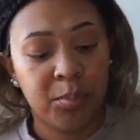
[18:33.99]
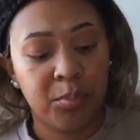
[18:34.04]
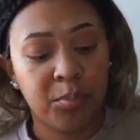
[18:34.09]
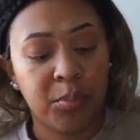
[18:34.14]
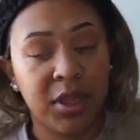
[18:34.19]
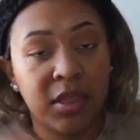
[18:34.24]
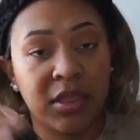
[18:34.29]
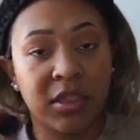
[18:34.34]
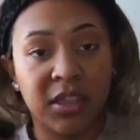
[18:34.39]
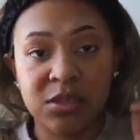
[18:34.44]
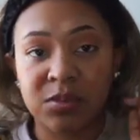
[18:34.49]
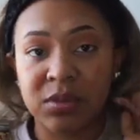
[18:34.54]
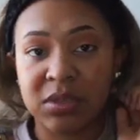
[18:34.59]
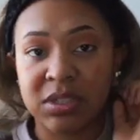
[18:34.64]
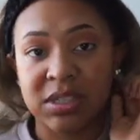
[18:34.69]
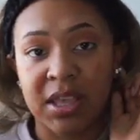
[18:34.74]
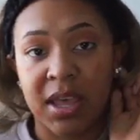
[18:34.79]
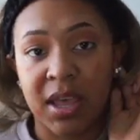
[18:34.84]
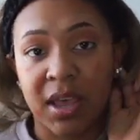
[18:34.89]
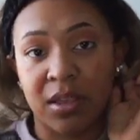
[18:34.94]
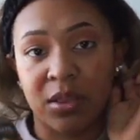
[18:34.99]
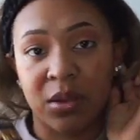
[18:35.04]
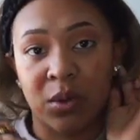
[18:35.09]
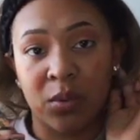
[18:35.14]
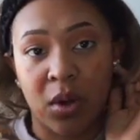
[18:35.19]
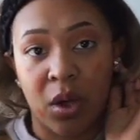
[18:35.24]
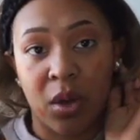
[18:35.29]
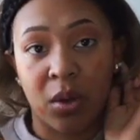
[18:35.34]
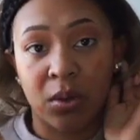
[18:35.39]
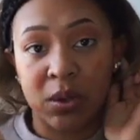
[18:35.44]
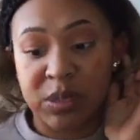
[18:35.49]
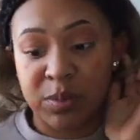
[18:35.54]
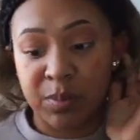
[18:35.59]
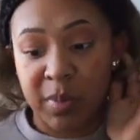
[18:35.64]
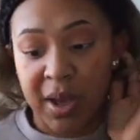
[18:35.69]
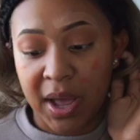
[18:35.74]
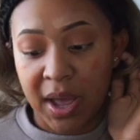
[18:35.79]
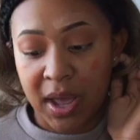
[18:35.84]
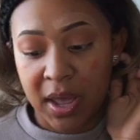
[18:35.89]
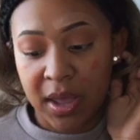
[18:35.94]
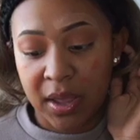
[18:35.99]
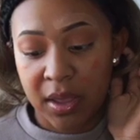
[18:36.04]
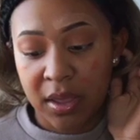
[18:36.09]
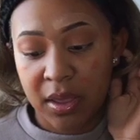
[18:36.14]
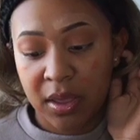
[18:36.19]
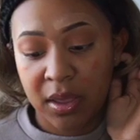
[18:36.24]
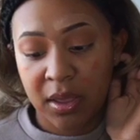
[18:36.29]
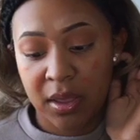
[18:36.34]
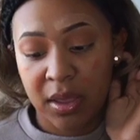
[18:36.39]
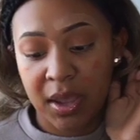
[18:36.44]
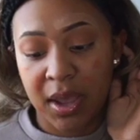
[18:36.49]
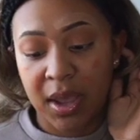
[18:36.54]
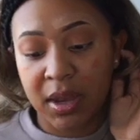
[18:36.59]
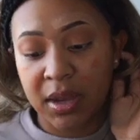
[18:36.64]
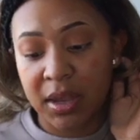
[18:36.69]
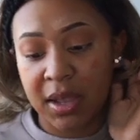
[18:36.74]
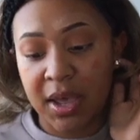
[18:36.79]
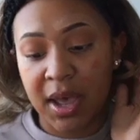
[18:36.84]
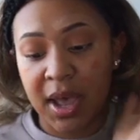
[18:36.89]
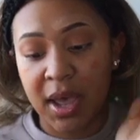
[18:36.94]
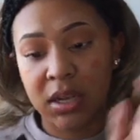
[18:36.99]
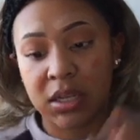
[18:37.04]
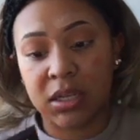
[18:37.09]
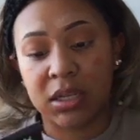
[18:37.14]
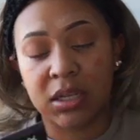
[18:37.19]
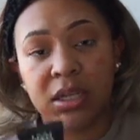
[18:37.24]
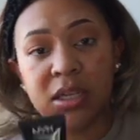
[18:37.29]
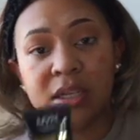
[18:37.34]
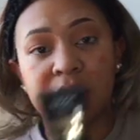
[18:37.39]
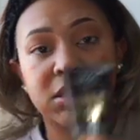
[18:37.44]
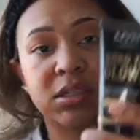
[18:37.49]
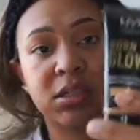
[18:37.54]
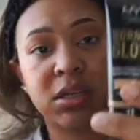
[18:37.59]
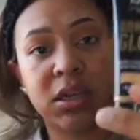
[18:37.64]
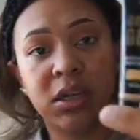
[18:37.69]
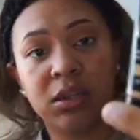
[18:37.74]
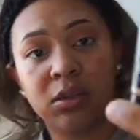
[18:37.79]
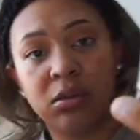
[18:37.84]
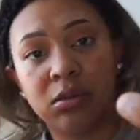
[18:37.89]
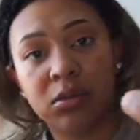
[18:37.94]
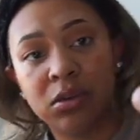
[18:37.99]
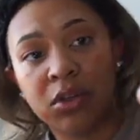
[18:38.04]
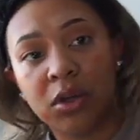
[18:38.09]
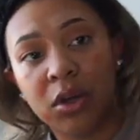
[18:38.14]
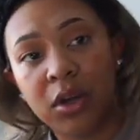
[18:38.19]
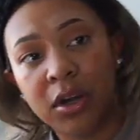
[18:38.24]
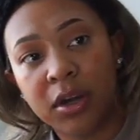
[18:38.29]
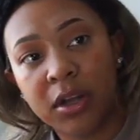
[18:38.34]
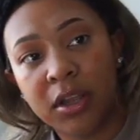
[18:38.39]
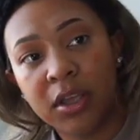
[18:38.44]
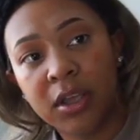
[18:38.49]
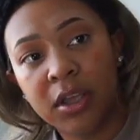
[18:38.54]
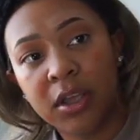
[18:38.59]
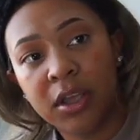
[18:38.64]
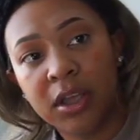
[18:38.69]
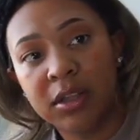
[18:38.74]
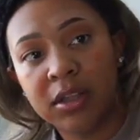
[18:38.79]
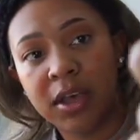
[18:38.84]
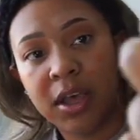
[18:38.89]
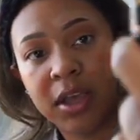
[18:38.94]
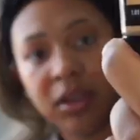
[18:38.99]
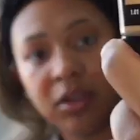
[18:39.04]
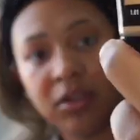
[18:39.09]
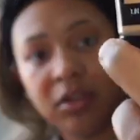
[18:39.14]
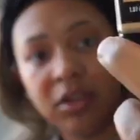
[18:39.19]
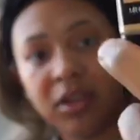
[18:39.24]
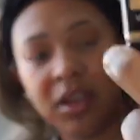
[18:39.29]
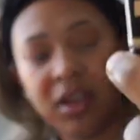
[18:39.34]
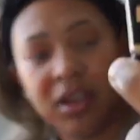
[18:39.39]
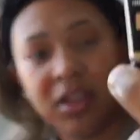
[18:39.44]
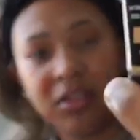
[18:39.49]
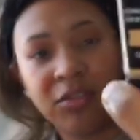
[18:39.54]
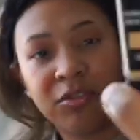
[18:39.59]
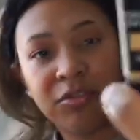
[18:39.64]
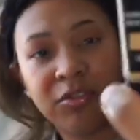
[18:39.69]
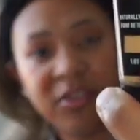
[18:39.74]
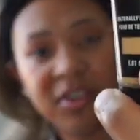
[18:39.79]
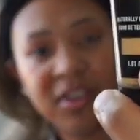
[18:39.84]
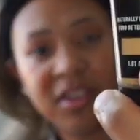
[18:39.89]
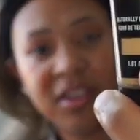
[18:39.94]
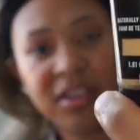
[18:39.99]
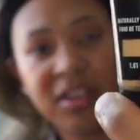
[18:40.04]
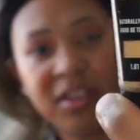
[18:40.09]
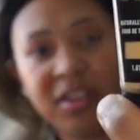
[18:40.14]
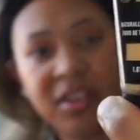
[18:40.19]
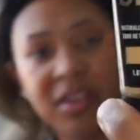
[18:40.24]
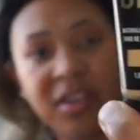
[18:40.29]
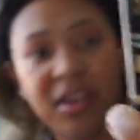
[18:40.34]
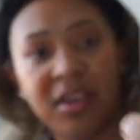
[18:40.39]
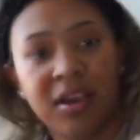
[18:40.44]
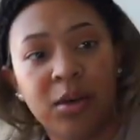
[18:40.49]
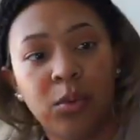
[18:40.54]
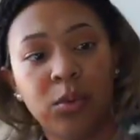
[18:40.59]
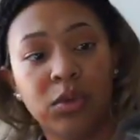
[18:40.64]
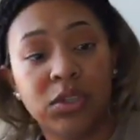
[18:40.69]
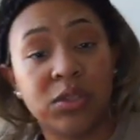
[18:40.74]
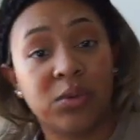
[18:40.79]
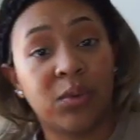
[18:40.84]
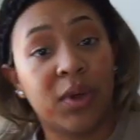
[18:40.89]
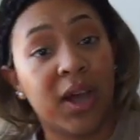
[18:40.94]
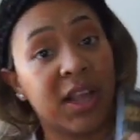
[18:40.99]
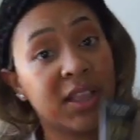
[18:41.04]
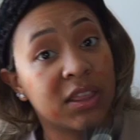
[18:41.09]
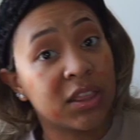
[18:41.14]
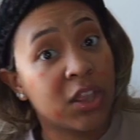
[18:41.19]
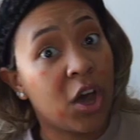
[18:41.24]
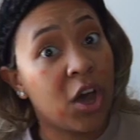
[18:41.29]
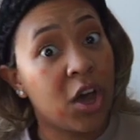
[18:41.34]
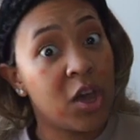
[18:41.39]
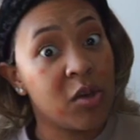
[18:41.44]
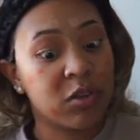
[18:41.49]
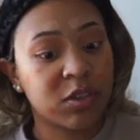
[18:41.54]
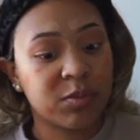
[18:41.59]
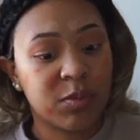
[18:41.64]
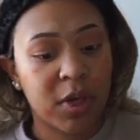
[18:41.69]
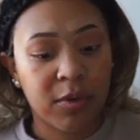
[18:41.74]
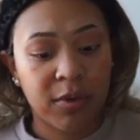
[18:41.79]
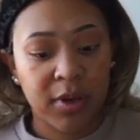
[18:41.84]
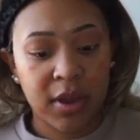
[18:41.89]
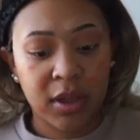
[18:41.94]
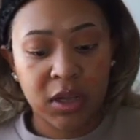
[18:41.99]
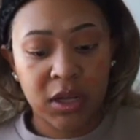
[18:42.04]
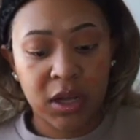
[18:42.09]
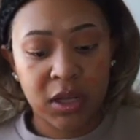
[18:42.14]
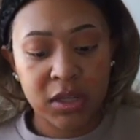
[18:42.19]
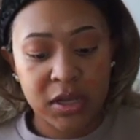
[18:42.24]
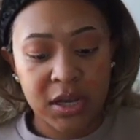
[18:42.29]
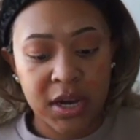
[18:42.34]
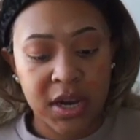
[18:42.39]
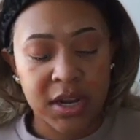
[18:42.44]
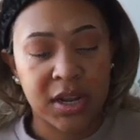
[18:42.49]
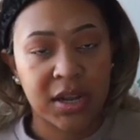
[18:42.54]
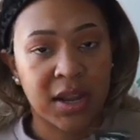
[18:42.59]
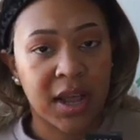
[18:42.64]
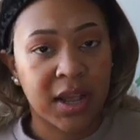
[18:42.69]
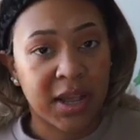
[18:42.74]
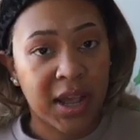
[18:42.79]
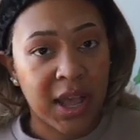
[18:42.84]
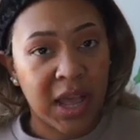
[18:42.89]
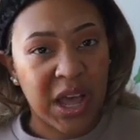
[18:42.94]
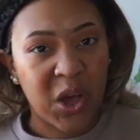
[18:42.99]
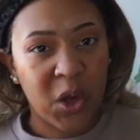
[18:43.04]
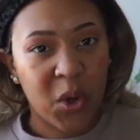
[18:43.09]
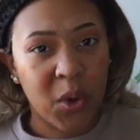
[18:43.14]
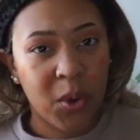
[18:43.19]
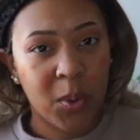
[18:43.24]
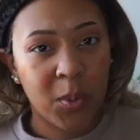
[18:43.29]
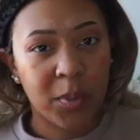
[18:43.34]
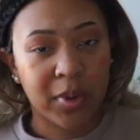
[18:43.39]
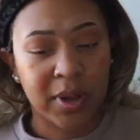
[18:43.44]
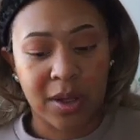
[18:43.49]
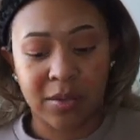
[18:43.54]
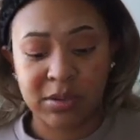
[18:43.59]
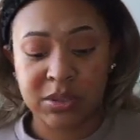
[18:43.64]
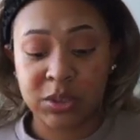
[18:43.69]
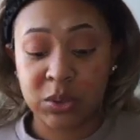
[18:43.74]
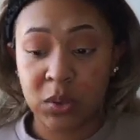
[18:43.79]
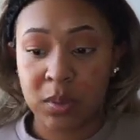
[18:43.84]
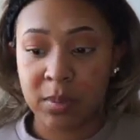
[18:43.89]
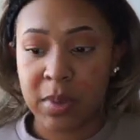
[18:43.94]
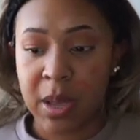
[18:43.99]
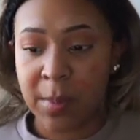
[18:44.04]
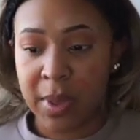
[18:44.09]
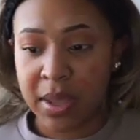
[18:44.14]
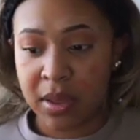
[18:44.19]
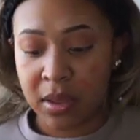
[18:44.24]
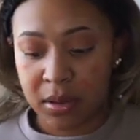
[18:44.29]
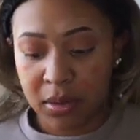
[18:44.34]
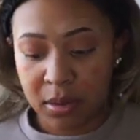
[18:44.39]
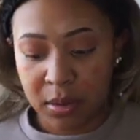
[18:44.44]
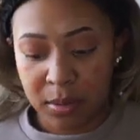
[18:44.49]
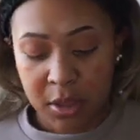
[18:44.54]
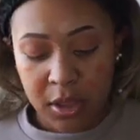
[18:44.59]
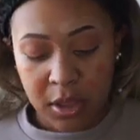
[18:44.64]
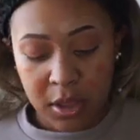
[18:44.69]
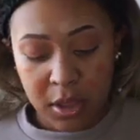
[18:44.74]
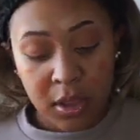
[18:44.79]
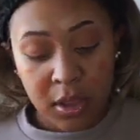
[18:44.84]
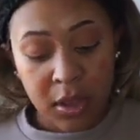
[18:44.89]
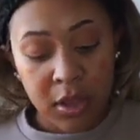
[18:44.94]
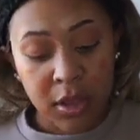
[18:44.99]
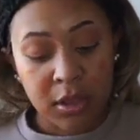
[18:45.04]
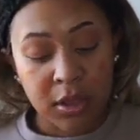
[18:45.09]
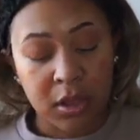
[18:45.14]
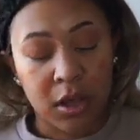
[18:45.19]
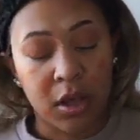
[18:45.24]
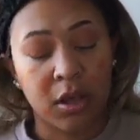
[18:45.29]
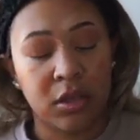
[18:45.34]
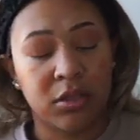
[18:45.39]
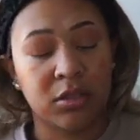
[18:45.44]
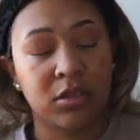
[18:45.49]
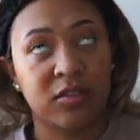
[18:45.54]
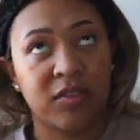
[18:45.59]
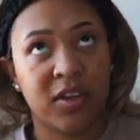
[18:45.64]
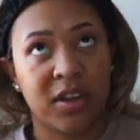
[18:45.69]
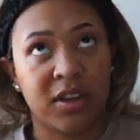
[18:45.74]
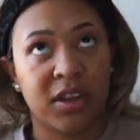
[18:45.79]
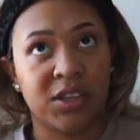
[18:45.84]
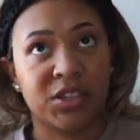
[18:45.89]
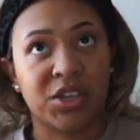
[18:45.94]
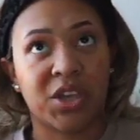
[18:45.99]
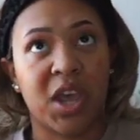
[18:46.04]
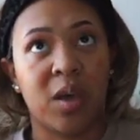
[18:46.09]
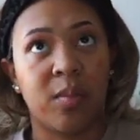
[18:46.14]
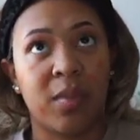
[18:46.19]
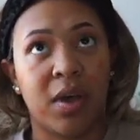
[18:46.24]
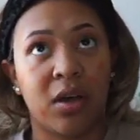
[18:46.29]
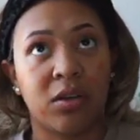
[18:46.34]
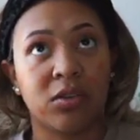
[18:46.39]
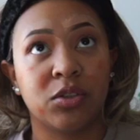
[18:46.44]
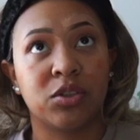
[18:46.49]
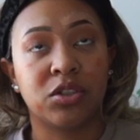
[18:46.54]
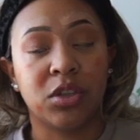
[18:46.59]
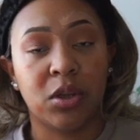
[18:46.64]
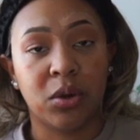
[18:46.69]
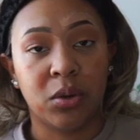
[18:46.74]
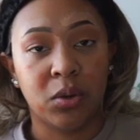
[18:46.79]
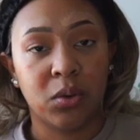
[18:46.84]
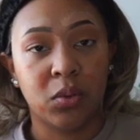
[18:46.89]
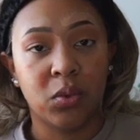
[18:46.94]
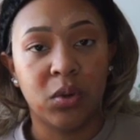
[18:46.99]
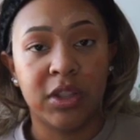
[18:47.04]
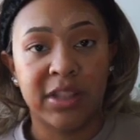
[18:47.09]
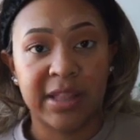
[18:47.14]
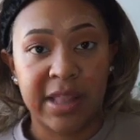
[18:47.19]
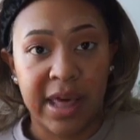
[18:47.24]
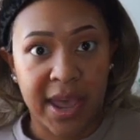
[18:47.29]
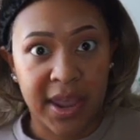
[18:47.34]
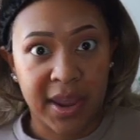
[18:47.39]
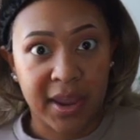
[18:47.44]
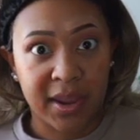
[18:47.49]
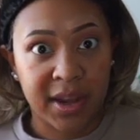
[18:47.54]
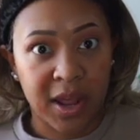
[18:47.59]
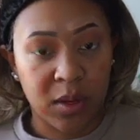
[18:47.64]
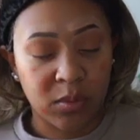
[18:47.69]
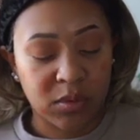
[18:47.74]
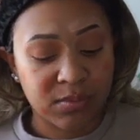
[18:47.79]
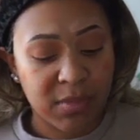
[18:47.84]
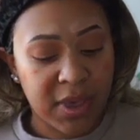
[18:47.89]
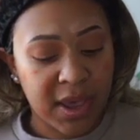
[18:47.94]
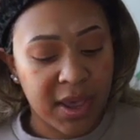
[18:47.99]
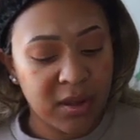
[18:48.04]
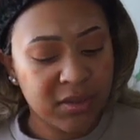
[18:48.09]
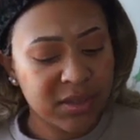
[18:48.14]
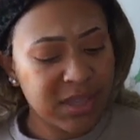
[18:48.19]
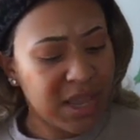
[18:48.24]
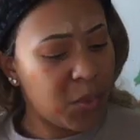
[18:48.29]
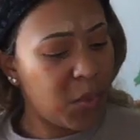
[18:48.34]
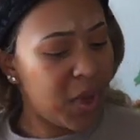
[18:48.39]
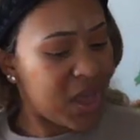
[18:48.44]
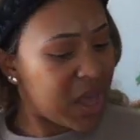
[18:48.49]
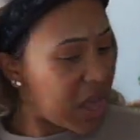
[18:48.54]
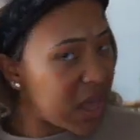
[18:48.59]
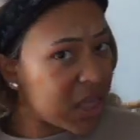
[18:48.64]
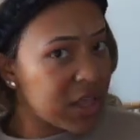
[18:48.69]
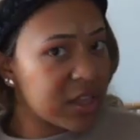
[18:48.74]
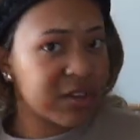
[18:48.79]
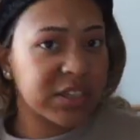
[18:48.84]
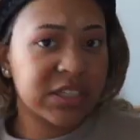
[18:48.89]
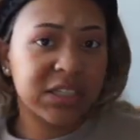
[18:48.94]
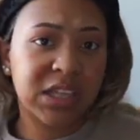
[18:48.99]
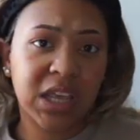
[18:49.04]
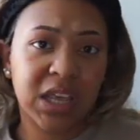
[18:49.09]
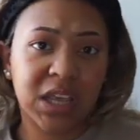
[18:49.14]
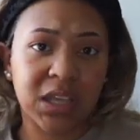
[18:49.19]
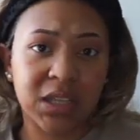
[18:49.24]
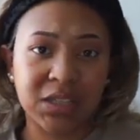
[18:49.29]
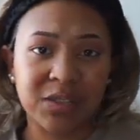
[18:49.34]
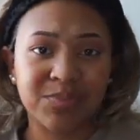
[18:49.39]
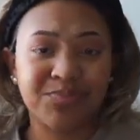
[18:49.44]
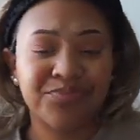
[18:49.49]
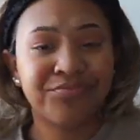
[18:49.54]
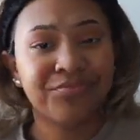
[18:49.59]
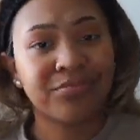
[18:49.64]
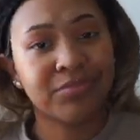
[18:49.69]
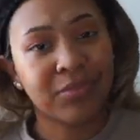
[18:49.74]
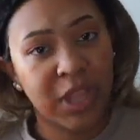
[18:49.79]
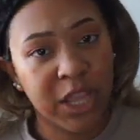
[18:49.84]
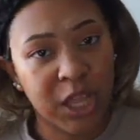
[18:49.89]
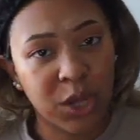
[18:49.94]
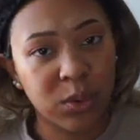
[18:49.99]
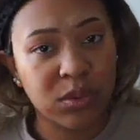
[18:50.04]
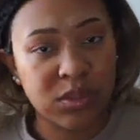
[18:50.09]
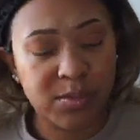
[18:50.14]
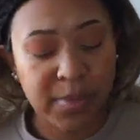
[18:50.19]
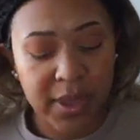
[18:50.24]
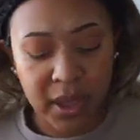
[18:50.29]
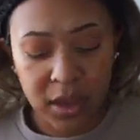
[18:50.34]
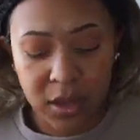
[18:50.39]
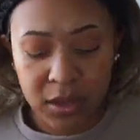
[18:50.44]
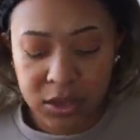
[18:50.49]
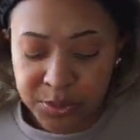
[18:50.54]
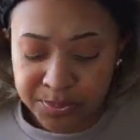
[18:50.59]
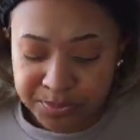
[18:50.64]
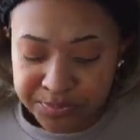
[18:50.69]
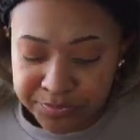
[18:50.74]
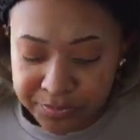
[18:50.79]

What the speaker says: but this was set in the wrong spot, and it kind of does look a little dark like at the front, which is why I thought it was my right color. And then I got home and I was doing my makeup. Y'all, this foundation came out so light and I was mad. I was like, what color is this? It was beige.